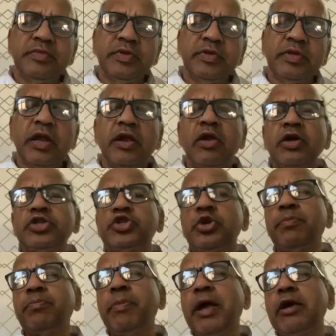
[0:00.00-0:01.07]
There are lots
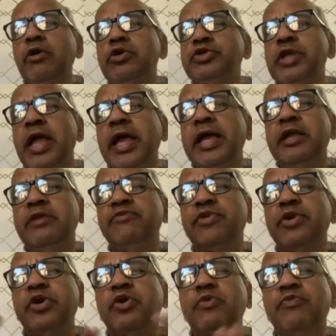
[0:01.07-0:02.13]
of mangoes lying in
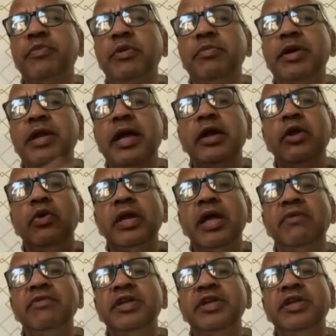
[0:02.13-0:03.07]
front of me, but I don't have